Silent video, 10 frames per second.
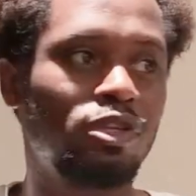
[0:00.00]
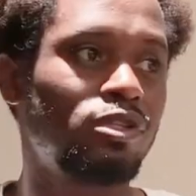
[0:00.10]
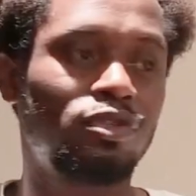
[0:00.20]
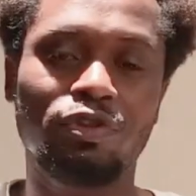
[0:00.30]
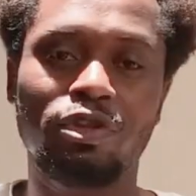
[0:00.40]

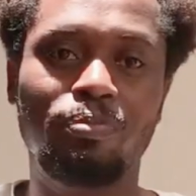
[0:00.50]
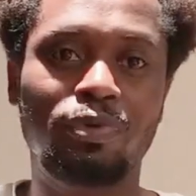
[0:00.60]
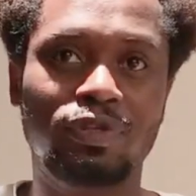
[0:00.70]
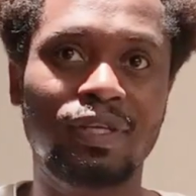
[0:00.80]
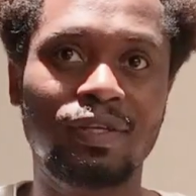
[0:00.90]
So the
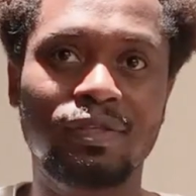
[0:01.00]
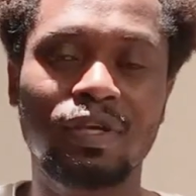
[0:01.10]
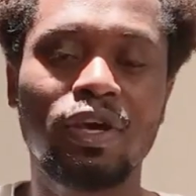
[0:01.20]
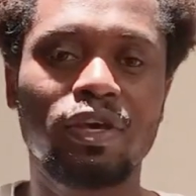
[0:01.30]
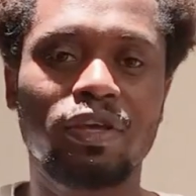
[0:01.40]
process,
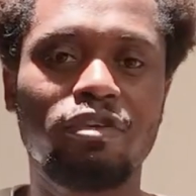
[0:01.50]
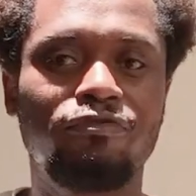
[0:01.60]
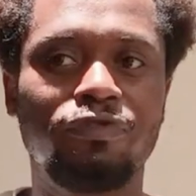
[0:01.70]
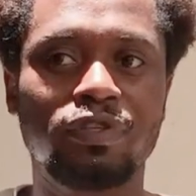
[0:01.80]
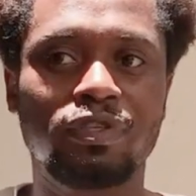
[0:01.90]

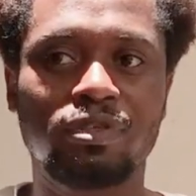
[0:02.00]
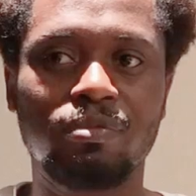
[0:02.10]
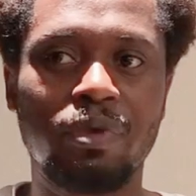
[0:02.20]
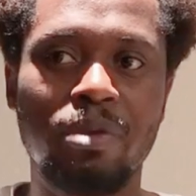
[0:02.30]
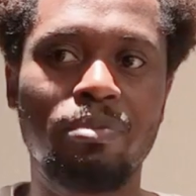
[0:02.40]
if it's
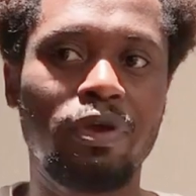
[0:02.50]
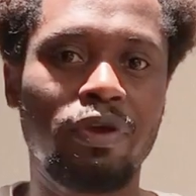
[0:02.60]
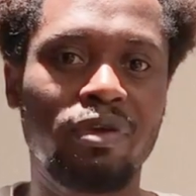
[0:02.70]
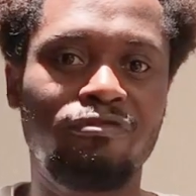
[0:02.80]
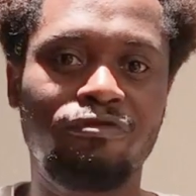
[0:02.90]

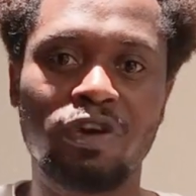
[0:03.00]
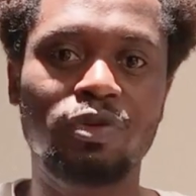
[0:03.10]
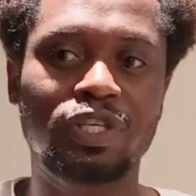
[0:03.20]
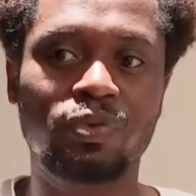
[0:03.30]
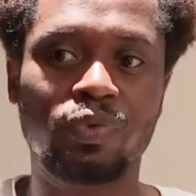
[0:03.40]
maybe
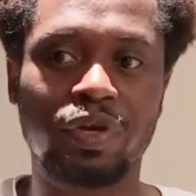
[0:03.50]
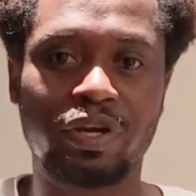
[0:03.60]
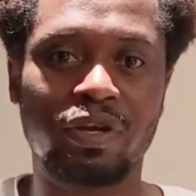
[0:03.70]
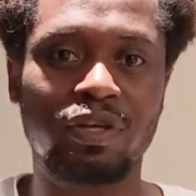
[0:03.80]
very quicker,